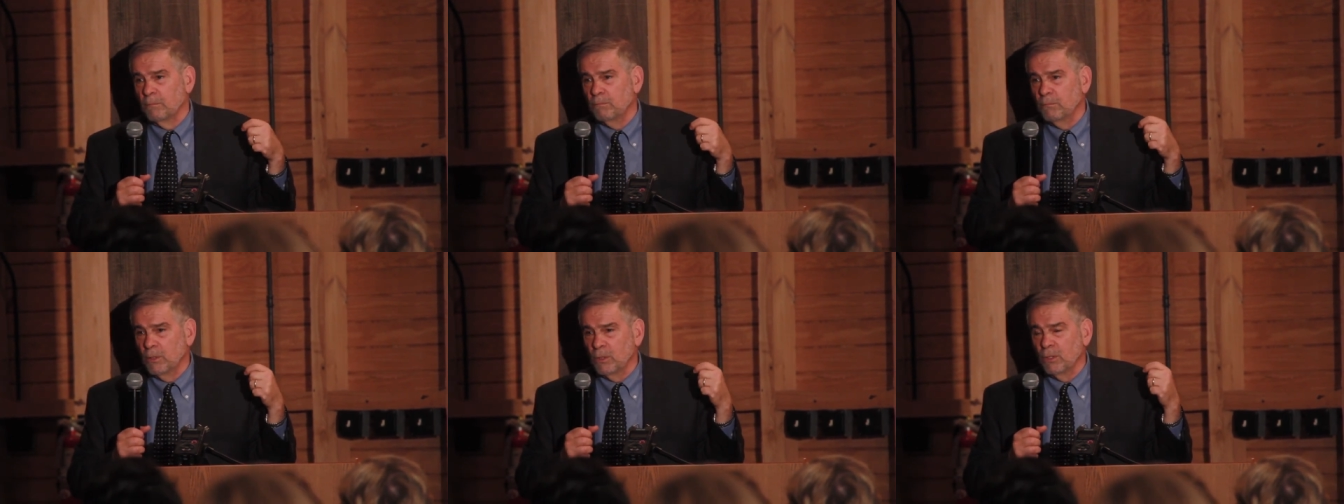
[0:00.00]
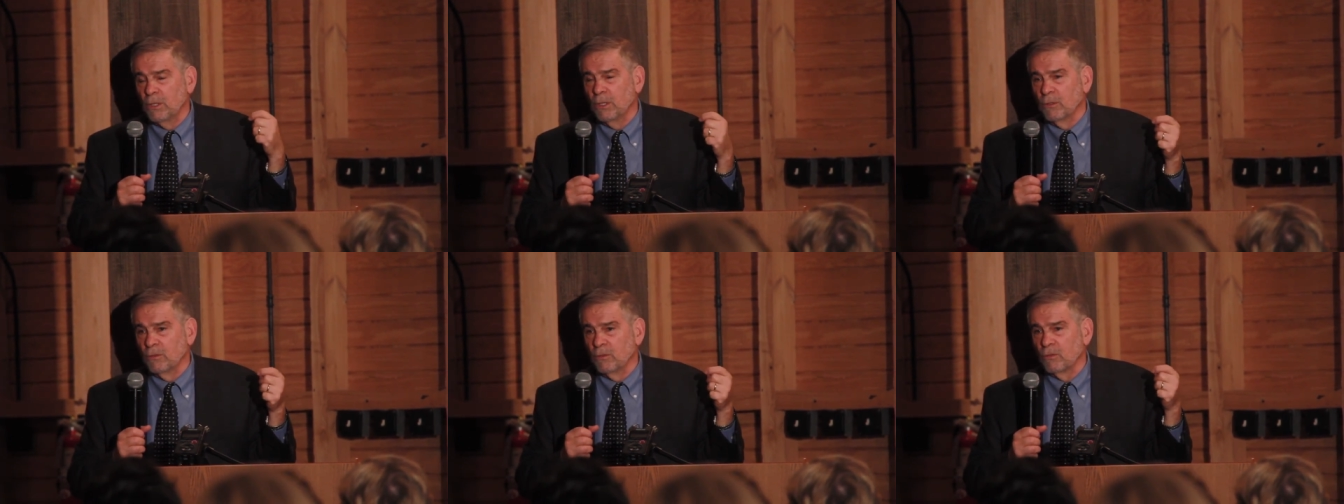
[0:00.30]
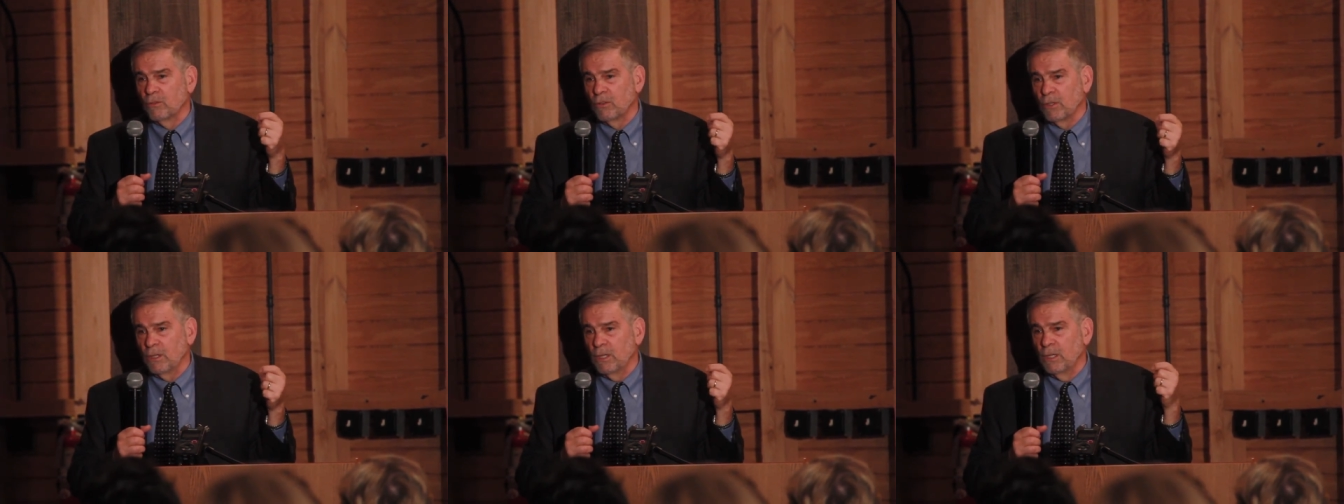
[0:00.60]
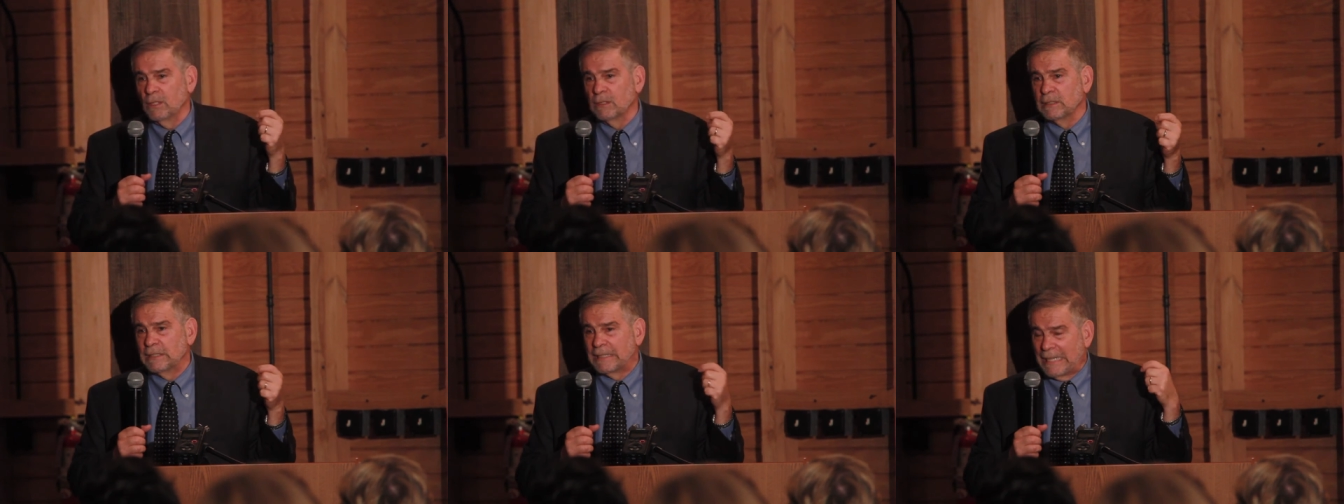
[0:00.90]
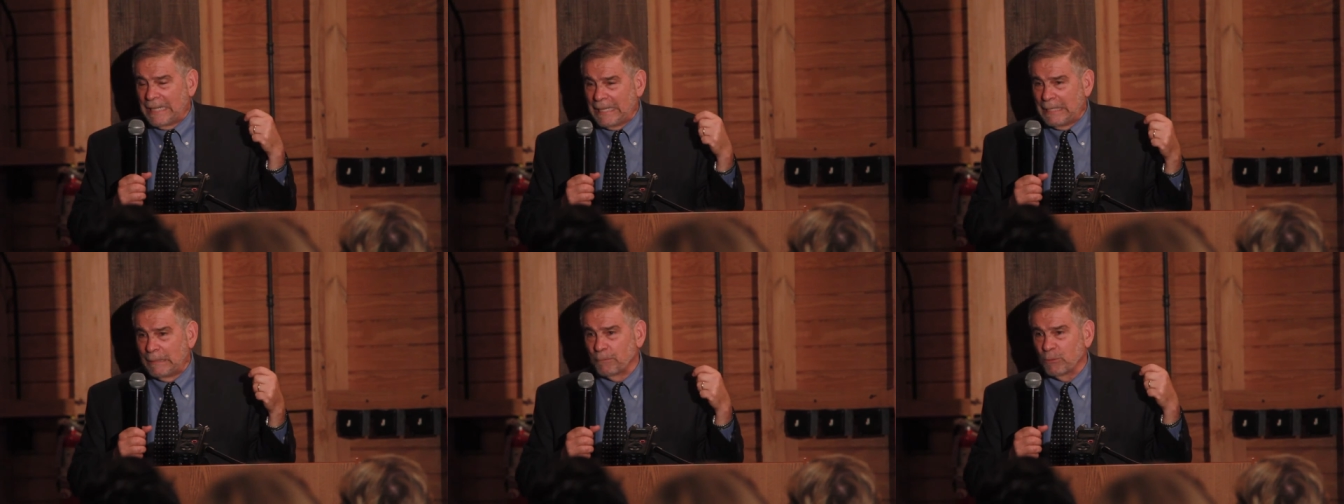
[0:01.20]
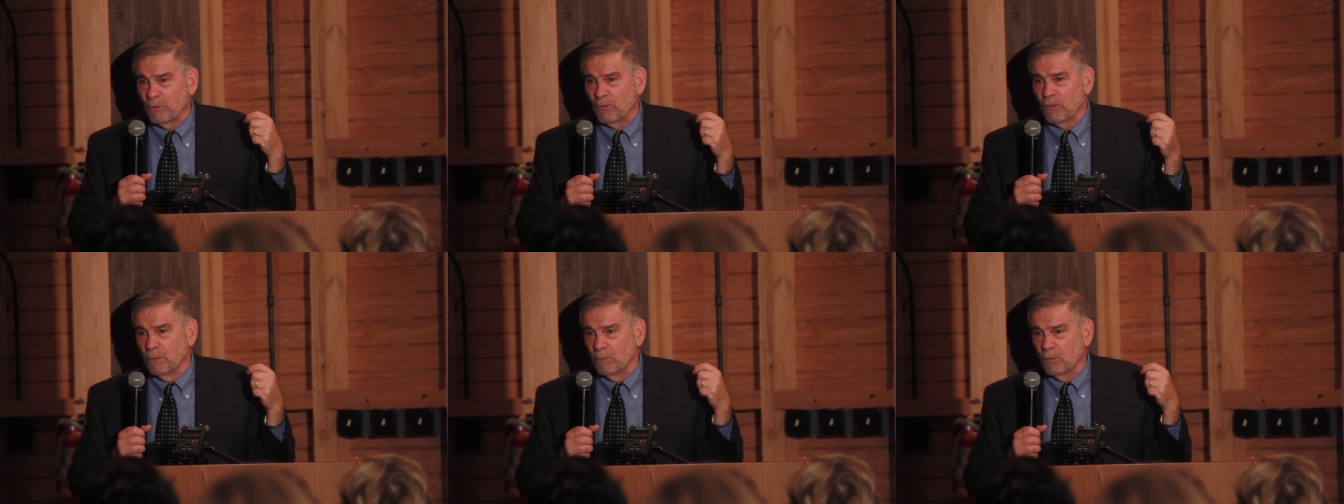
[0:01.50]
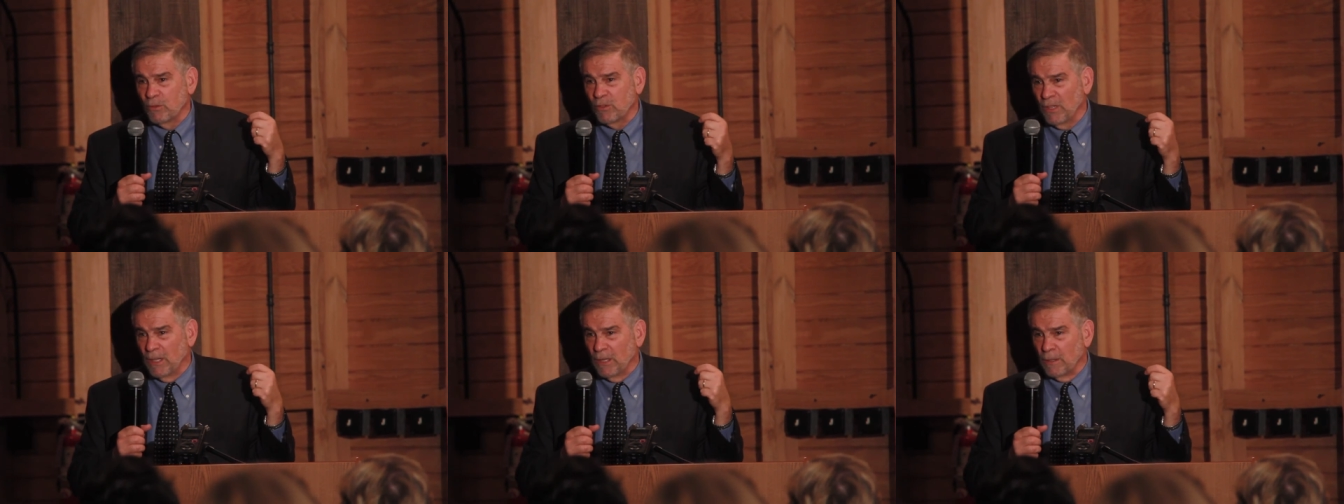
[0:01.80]
millions in camps
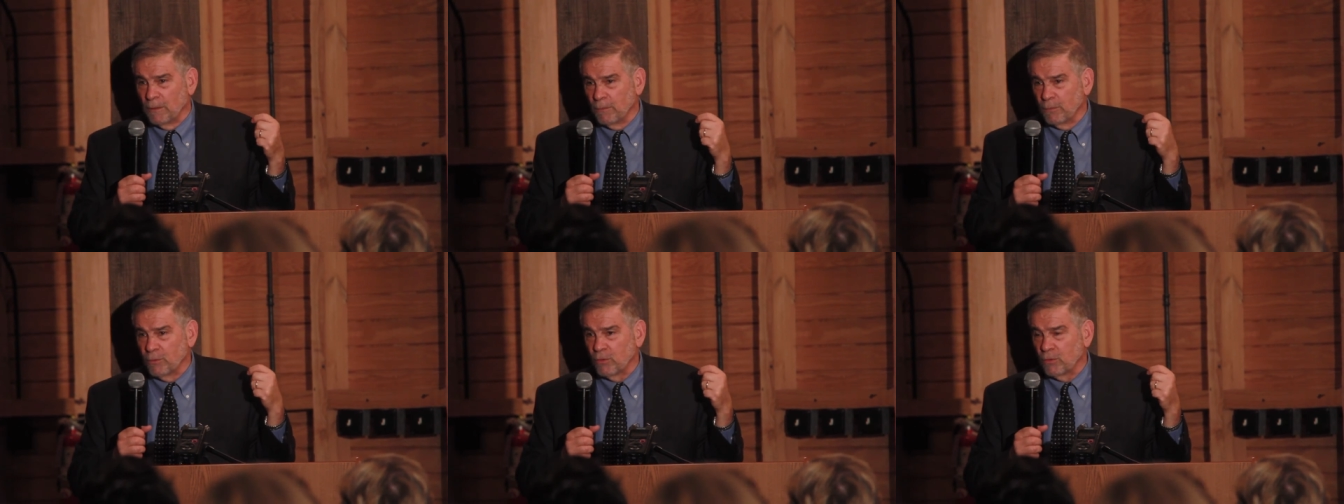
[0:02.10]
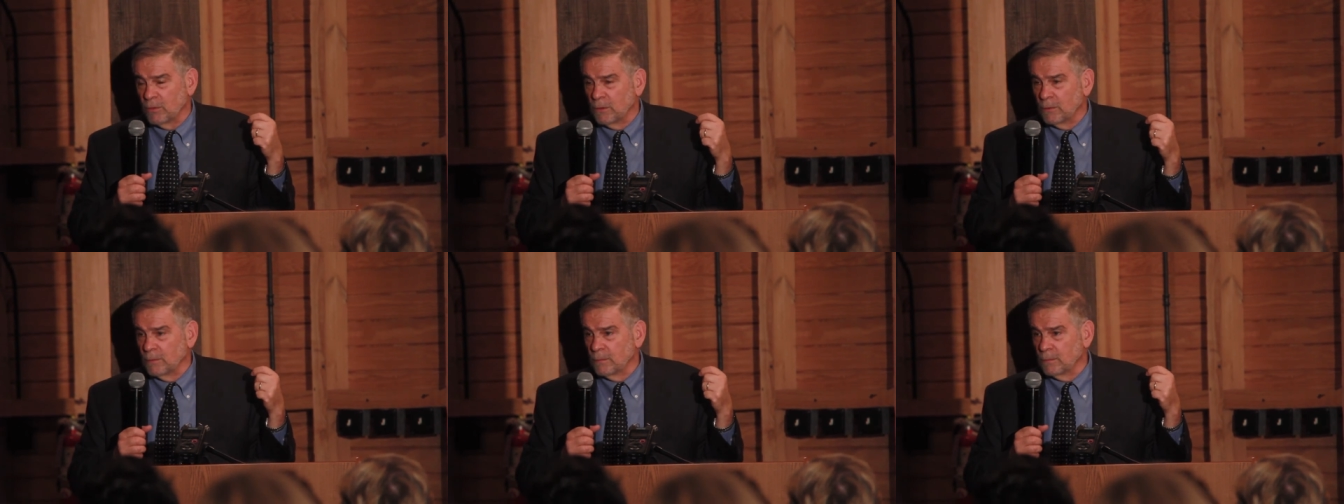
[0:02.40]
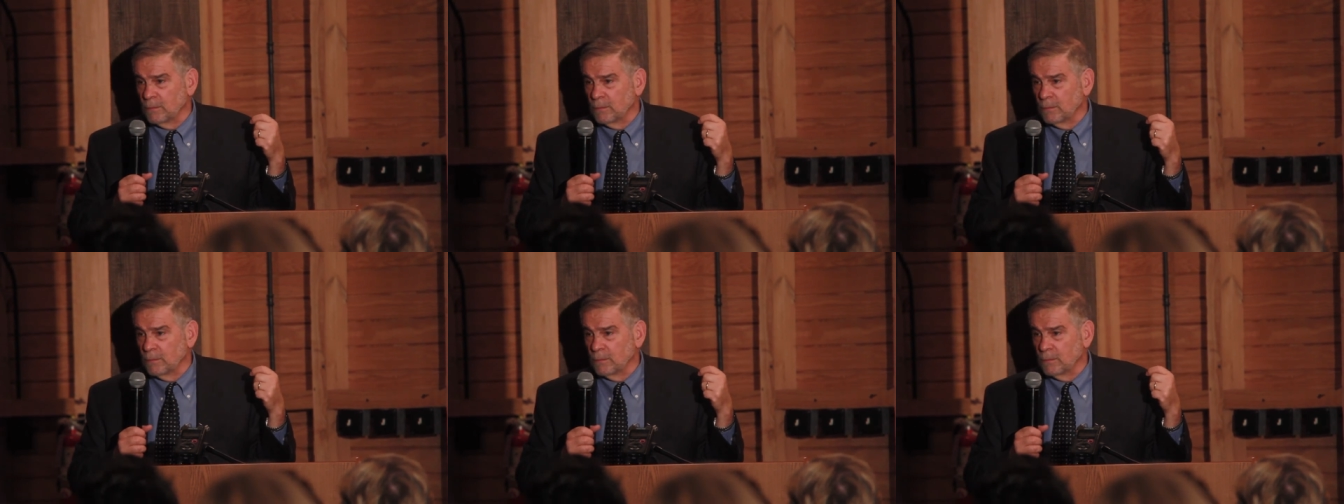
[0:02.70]
themselves,